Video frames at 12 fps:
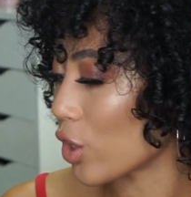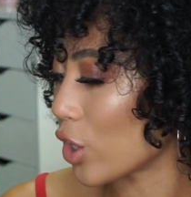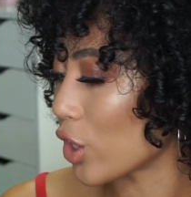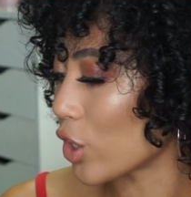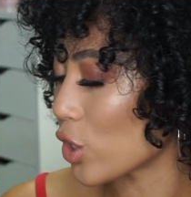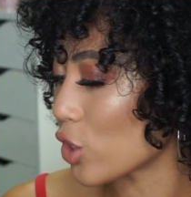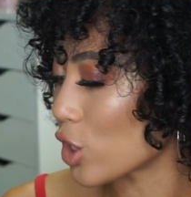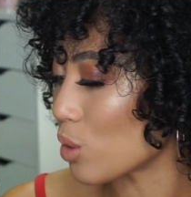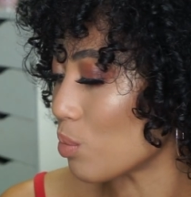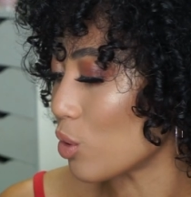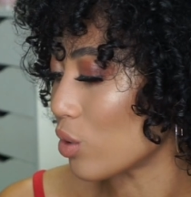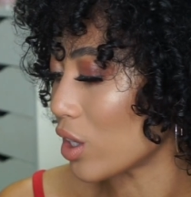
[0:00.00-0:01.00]
Curl
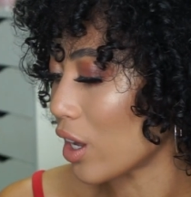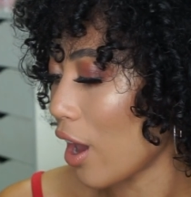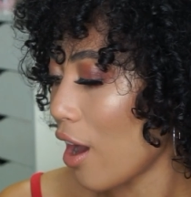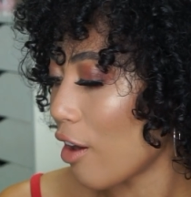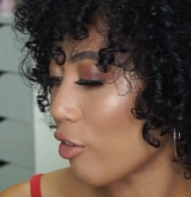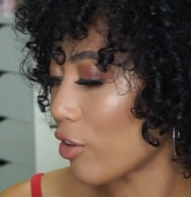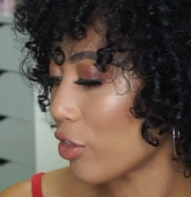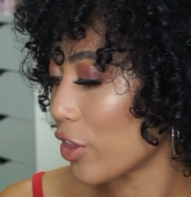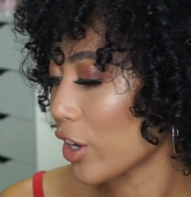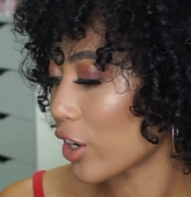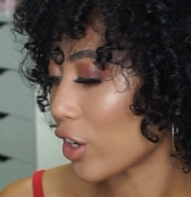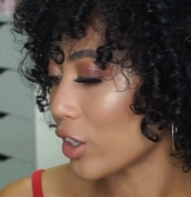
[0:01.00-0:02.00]
Smoothie for
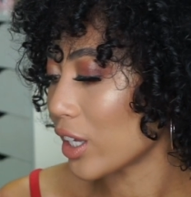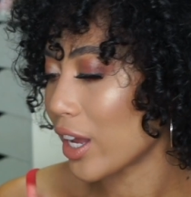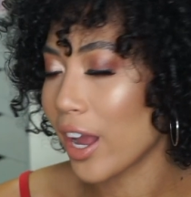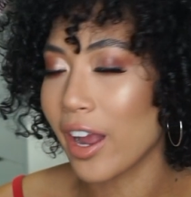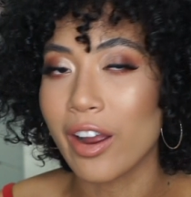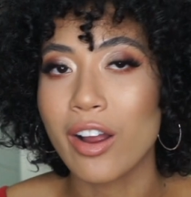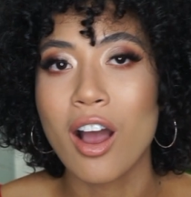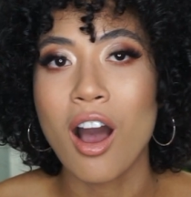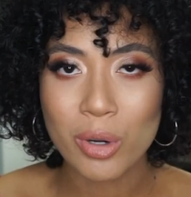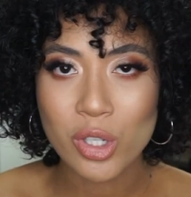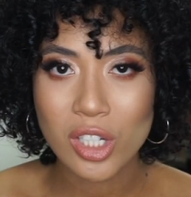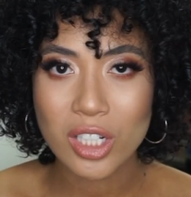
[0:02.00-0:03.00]
thick curly hair.
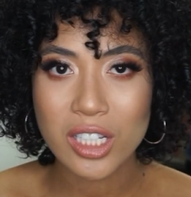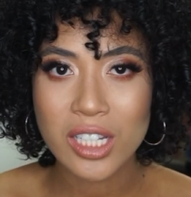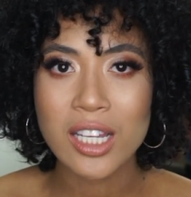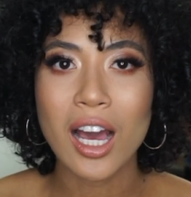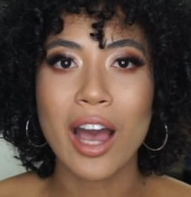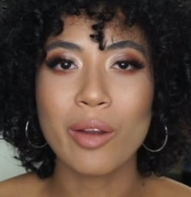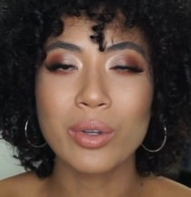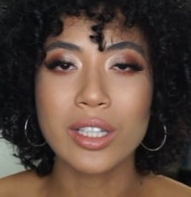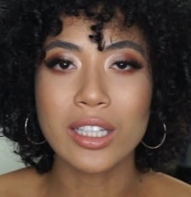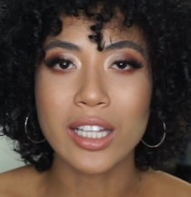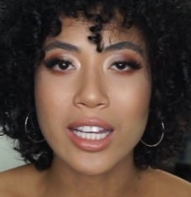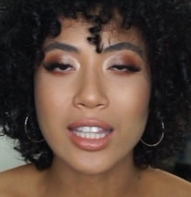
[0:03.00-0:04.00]
Personally, I
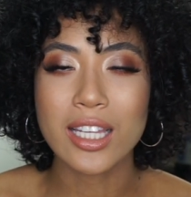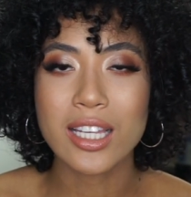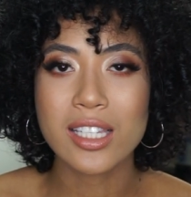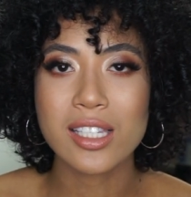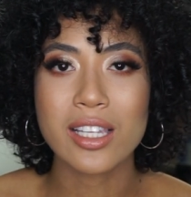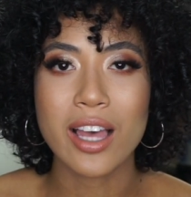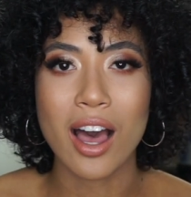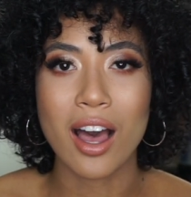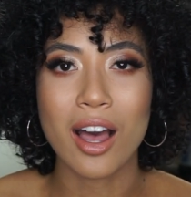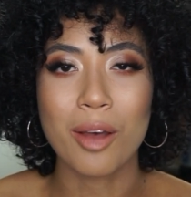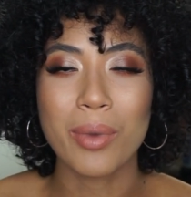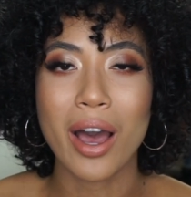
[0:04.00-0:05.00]
really like this.
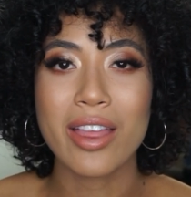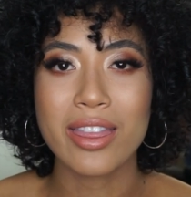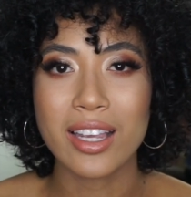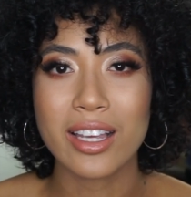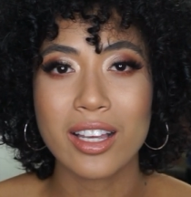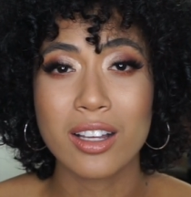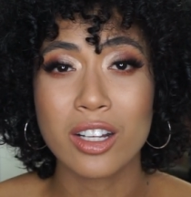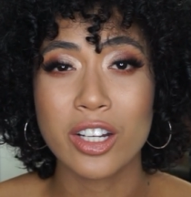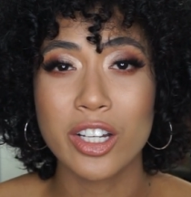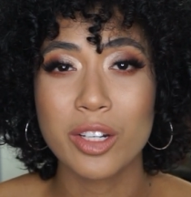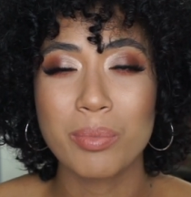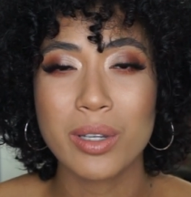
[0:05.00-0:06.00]
I think it
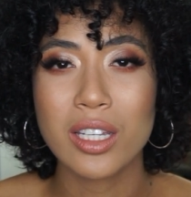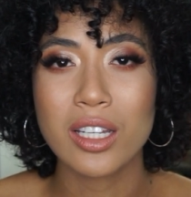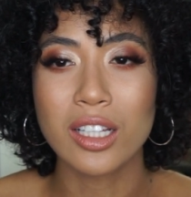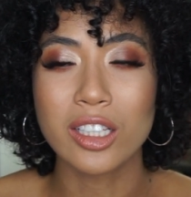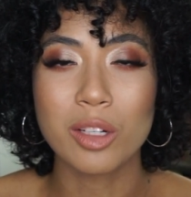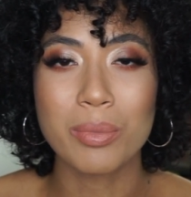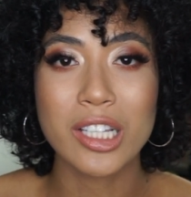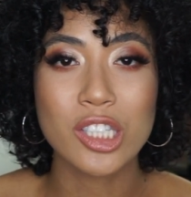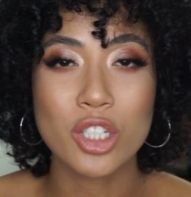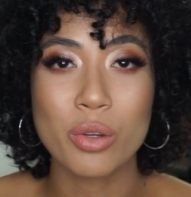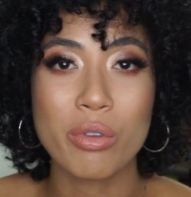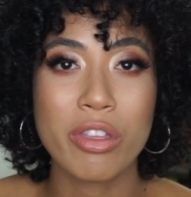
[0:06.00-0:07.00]
could be a little bit
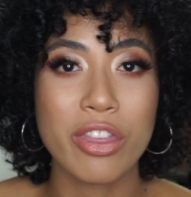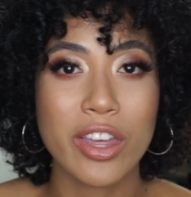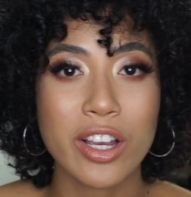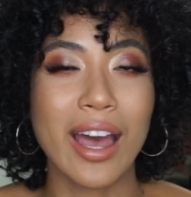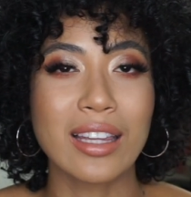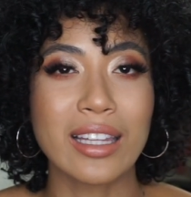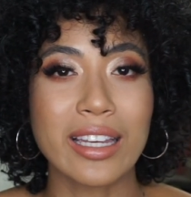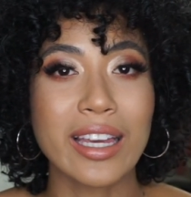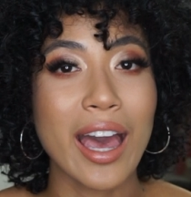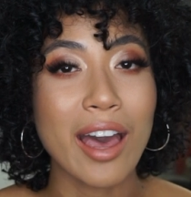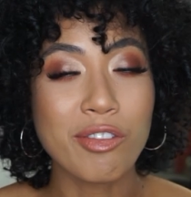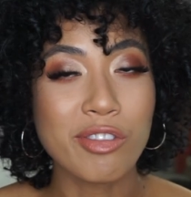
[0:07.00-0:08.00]
too thick and like
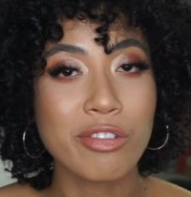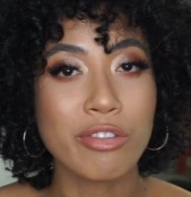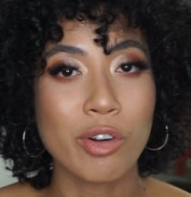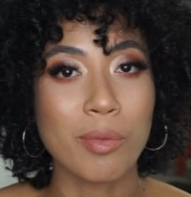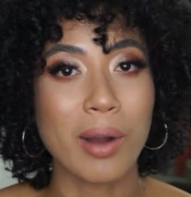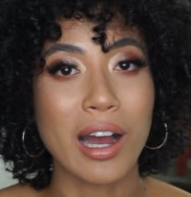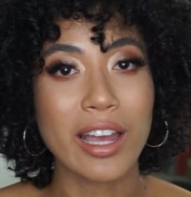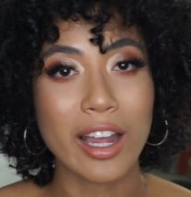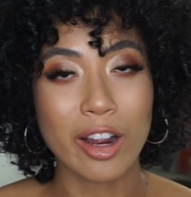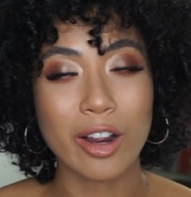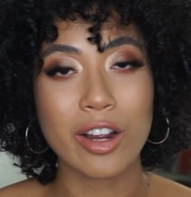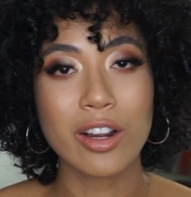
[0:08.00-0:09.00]
heavy for my
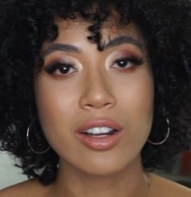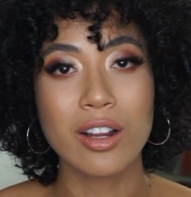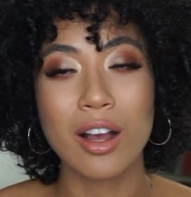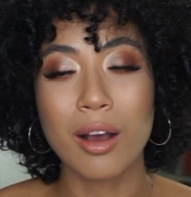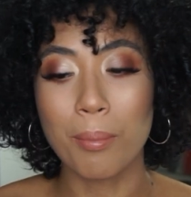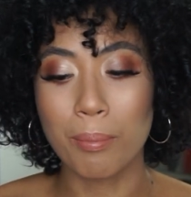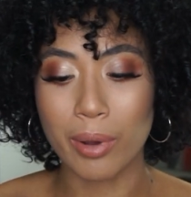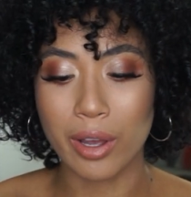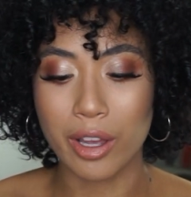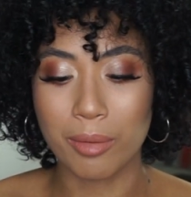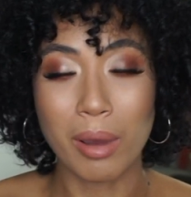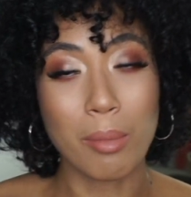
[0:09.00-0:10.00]
hair,
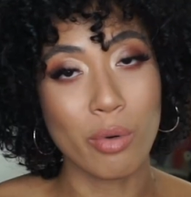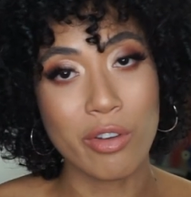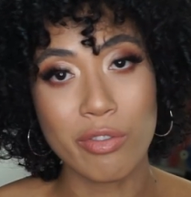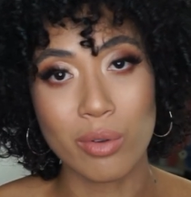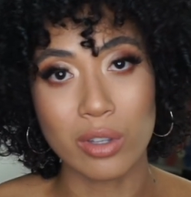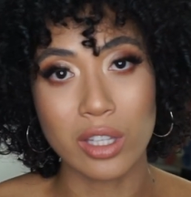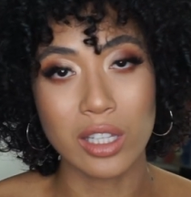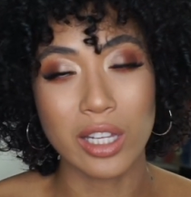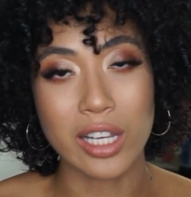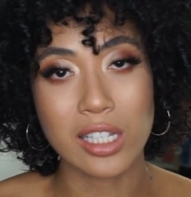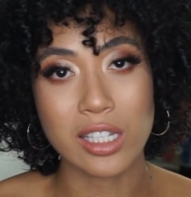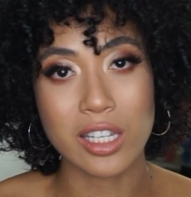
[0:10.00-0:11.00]
but my boyfriend really
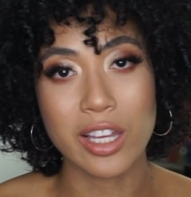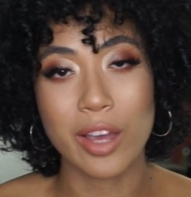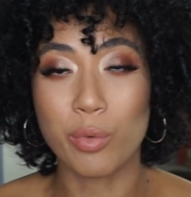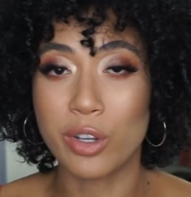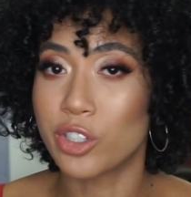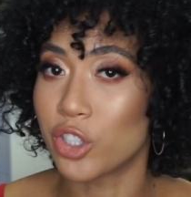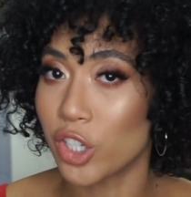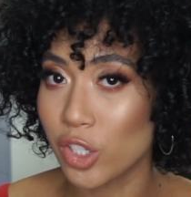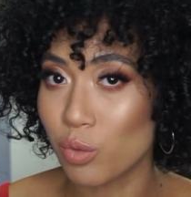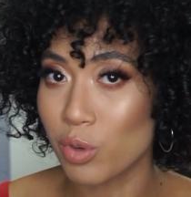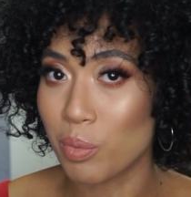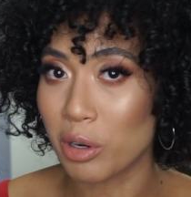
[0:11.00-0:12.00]
likes it. We
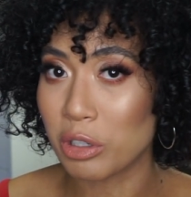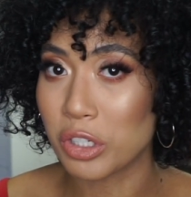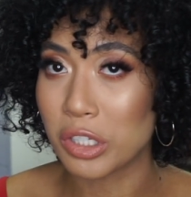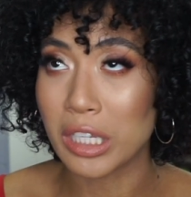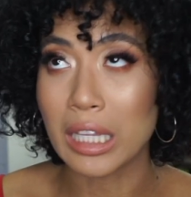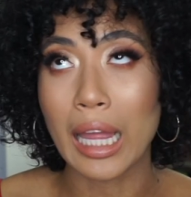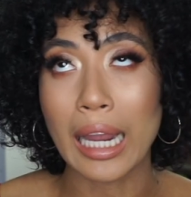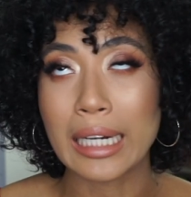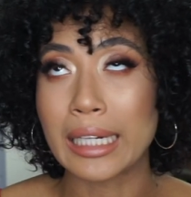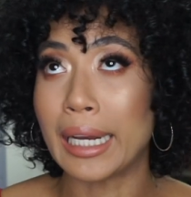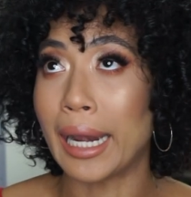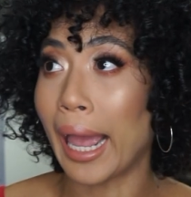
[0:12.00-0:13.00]
just repurchased it like
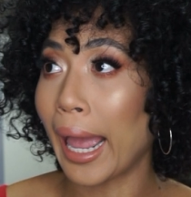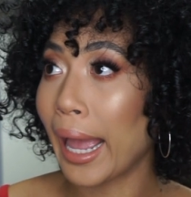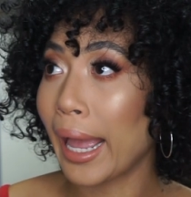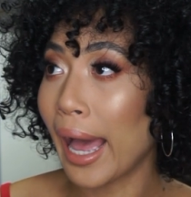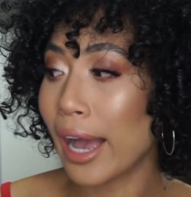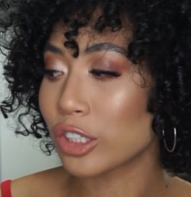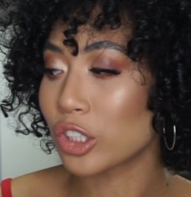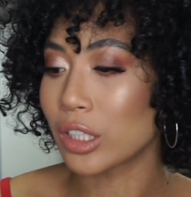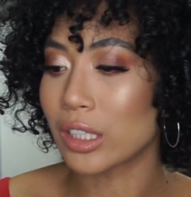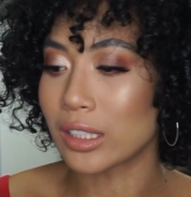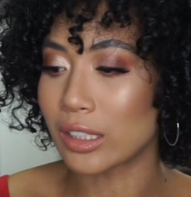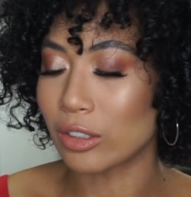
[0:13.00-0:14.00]
today actually,
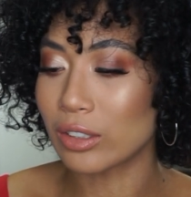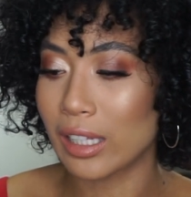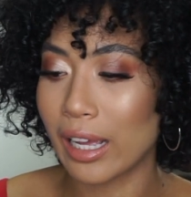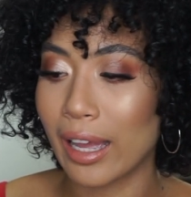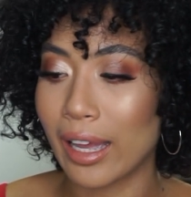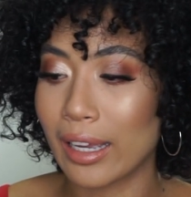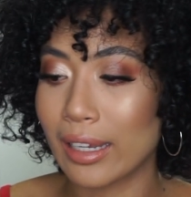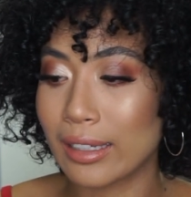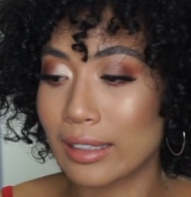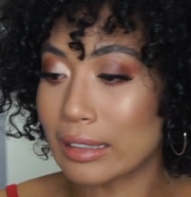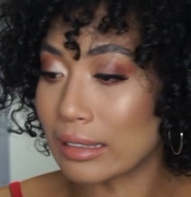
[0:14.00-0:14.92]
because there's like